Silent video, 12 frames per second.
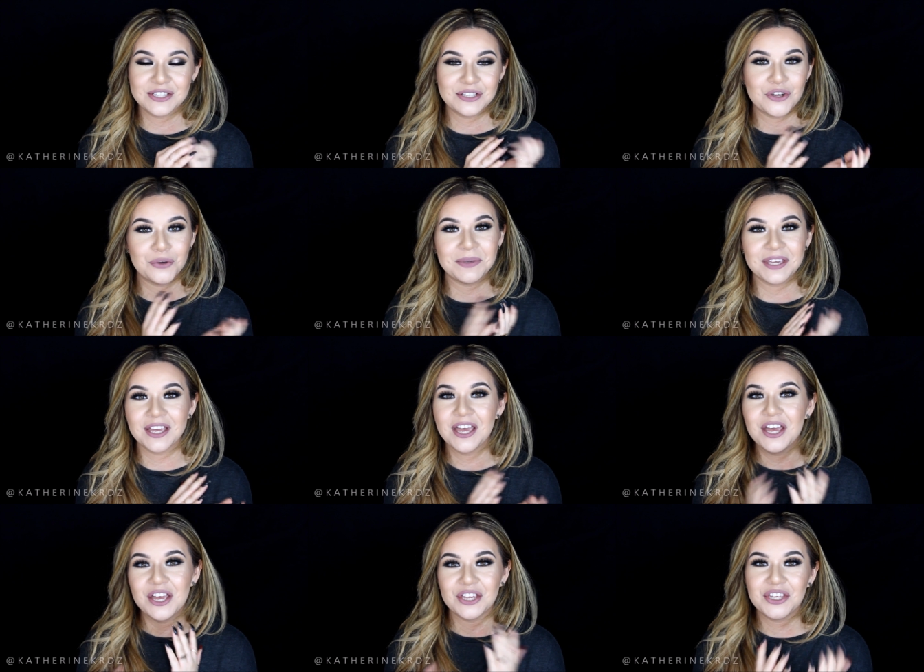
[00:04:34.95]
to know me
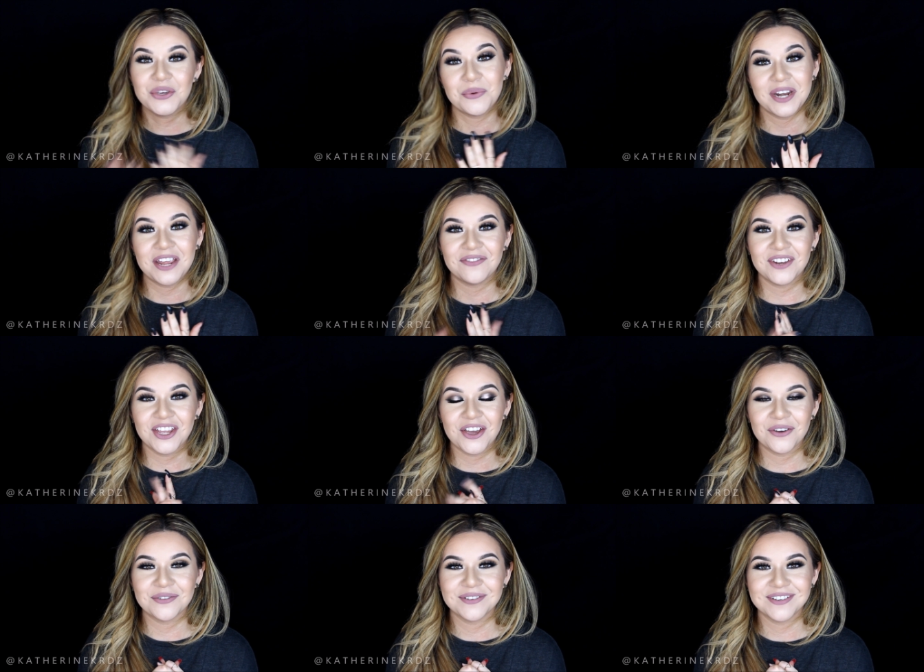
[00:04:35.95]
Q&A
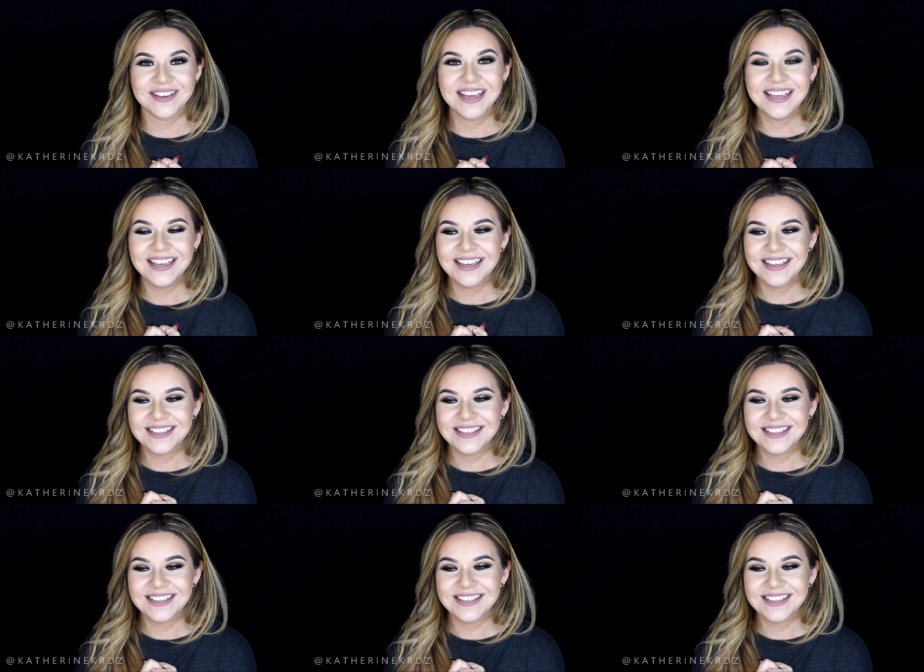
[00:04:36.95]
video, okay?